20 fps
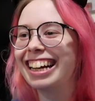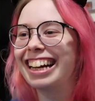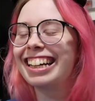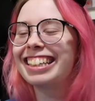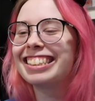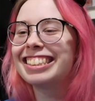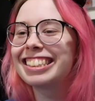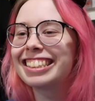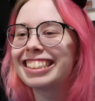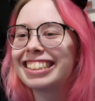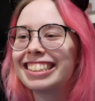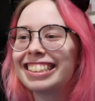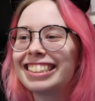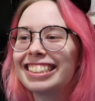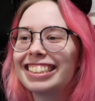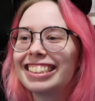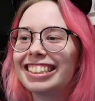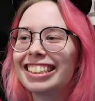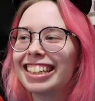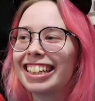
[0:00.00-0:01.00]
And
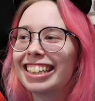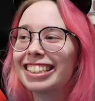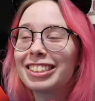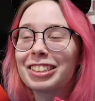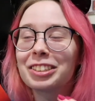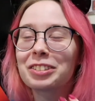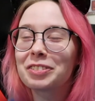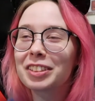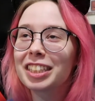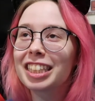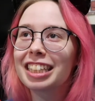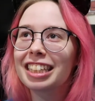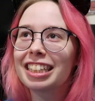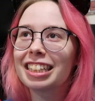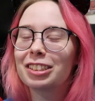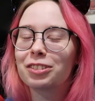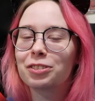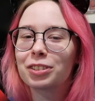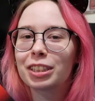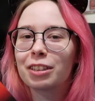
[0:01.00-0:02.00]
it's just really
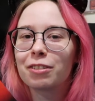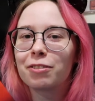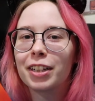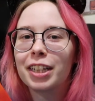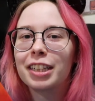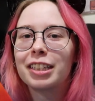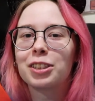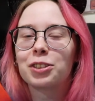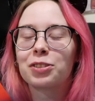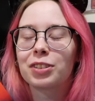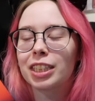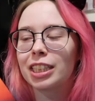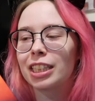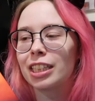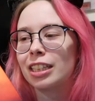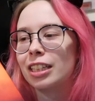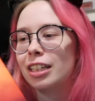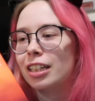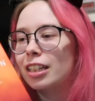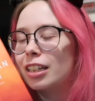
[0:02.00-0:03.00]
good. It's really fun. It's
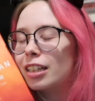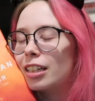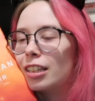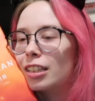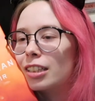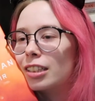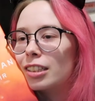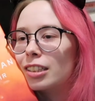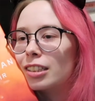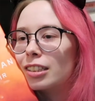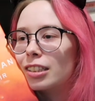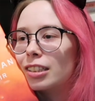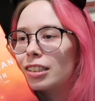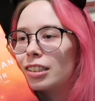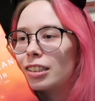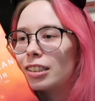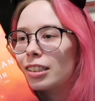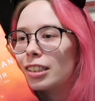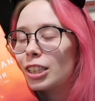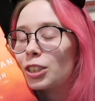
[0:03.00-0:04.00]
really
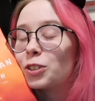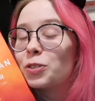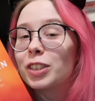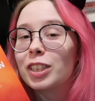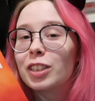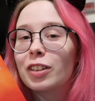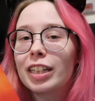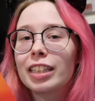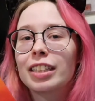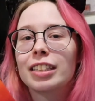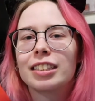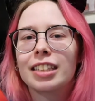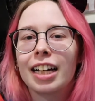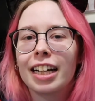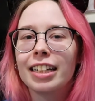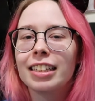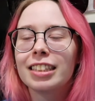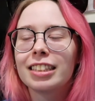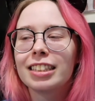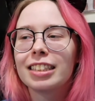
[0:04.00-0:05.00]
great. The
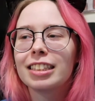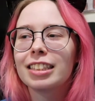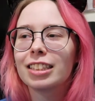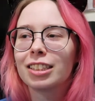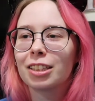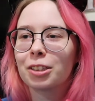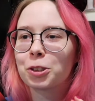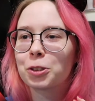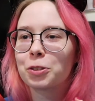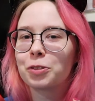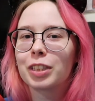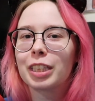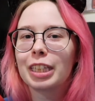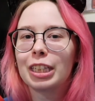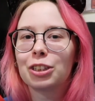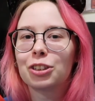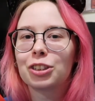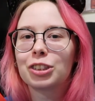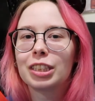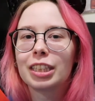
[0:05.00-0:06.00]
science in this is also really
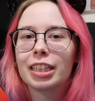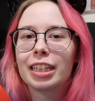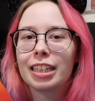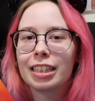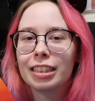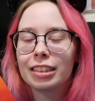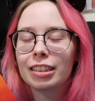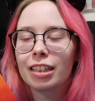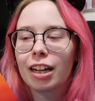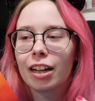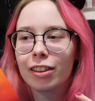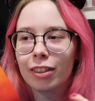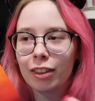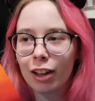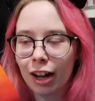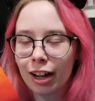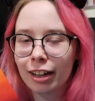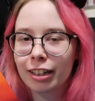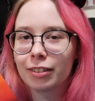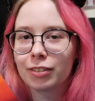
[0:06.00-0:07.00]
interesting. It is a
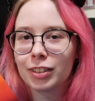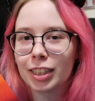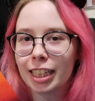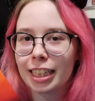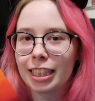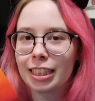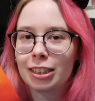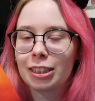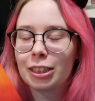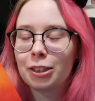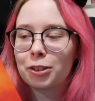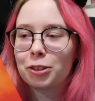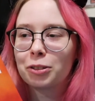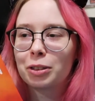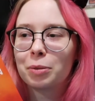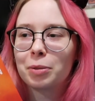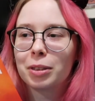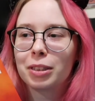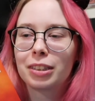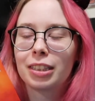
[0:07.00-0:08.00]
lot of science though,
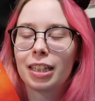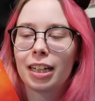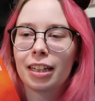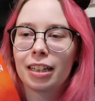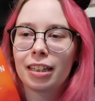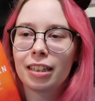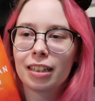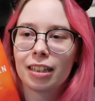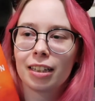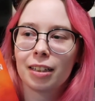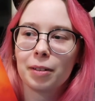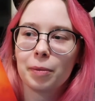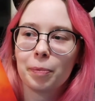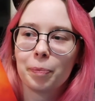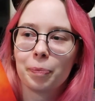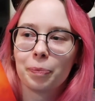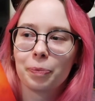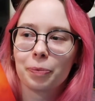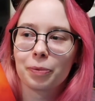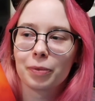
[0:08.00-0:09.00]
so I will say
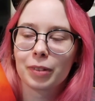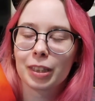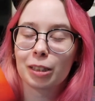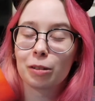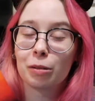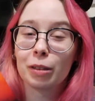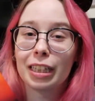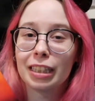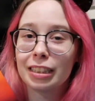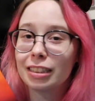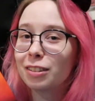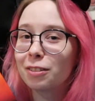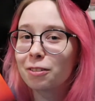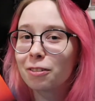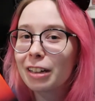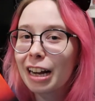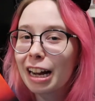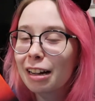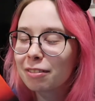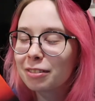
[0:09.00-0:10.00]
this isn't
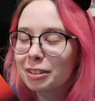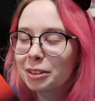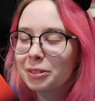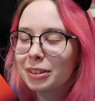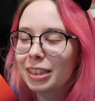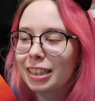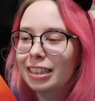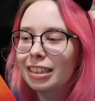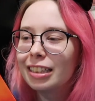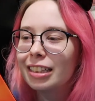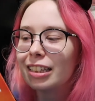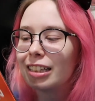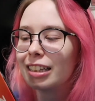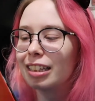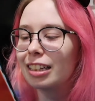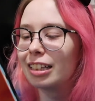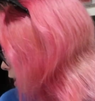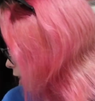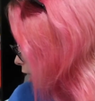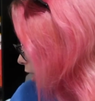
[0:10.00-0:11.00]
for everyone.
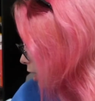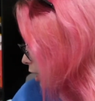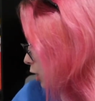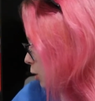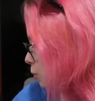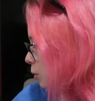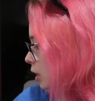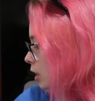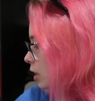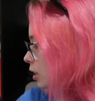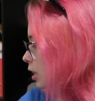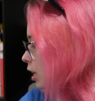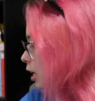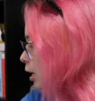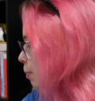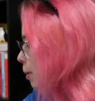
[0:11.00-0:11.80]
Next, we're going to talk